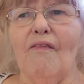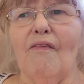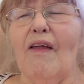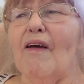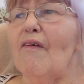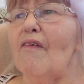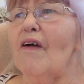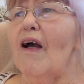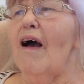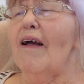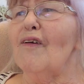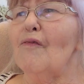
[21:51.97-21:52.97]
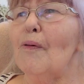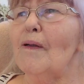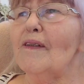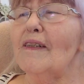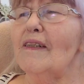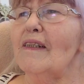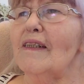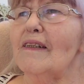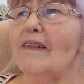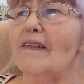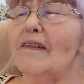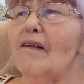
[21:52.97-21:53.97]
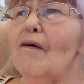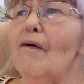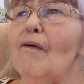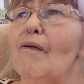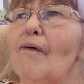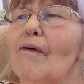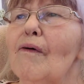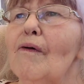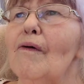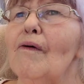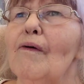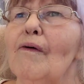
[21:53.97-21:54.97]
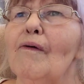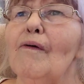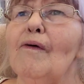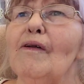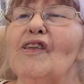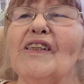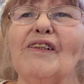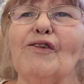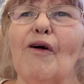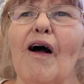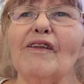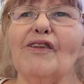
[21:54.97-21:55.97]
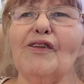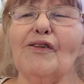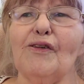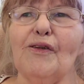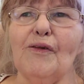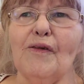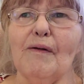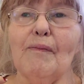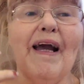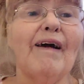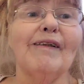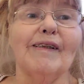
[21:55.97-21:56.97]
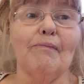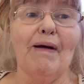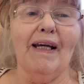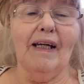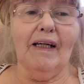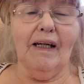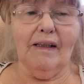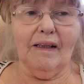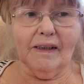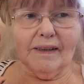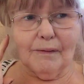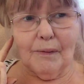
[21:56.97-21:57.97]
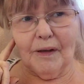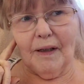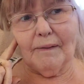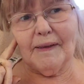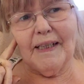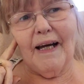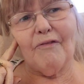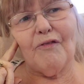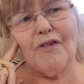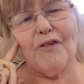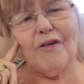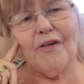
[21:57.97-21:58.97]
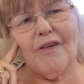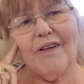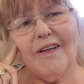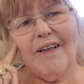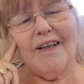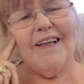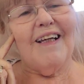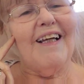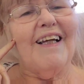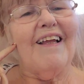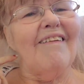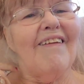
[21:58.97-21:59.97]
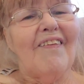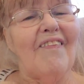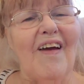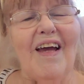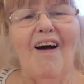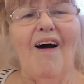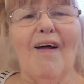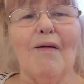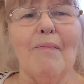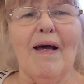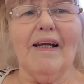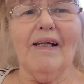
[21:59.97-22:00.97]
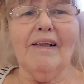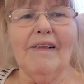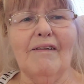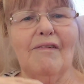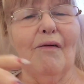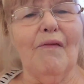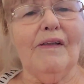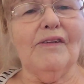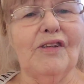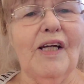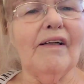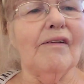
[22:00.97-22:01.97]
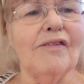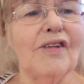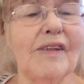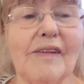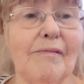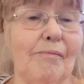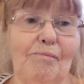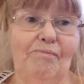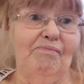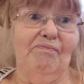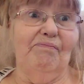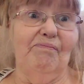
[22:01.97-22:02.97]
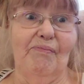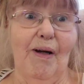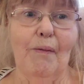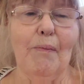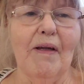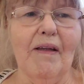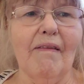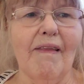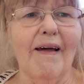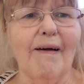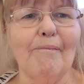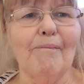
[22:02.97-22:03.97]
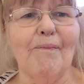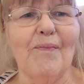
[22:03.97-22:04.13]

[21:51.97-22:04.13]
they are the kind of person that so just draws you to them. Charismatic, I think is the word I was after. That they automatically grow their channel just by being them.